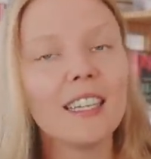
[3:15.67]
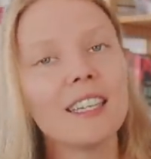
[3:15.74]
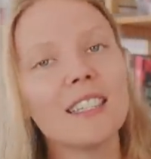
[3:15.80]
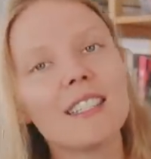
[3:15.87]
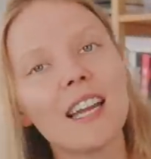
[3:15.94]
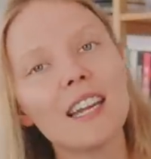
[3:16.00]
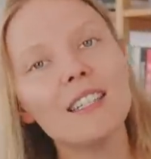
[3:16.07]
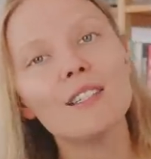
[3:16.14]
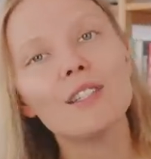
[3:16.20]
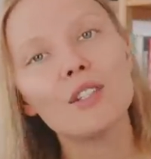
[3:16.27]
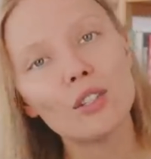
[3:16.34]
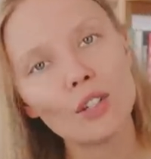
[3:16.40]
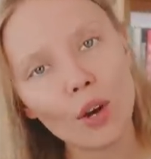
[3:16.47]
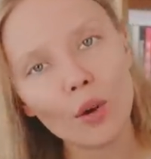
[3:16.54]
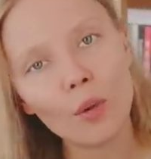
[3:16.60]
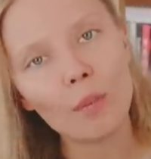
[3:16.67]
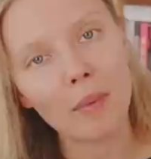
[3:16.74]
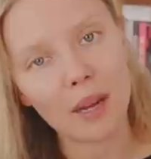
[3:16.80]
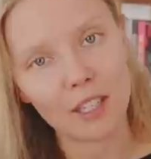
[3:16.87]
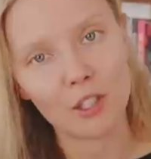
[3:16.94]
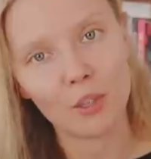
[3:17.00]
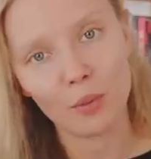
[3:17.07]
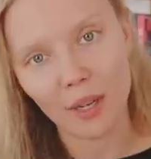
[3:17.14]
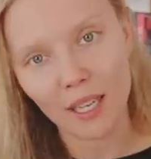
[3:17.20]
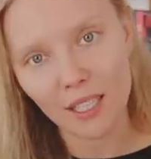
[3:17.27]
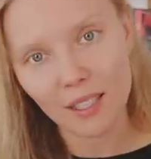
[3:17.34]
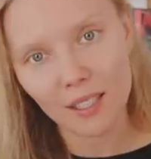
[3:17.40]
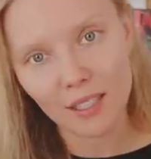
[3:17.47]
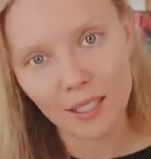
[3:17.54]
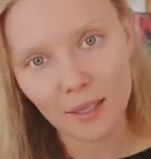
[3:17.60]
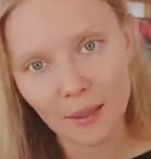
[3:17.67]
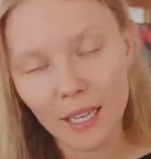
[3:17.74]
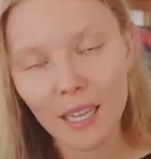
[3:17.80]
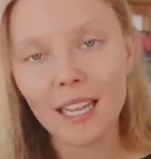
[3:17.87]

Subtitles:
because that is so much waste.